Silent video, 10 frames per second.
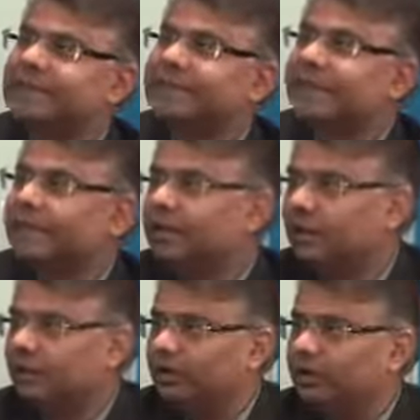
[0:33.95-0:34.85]
skin
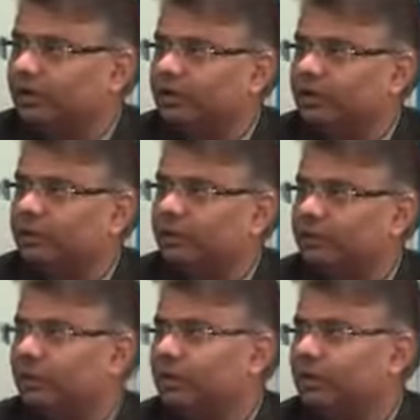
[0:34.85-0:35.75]
color,
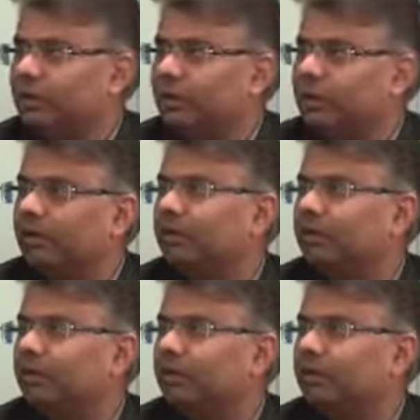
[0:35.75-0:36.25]
people,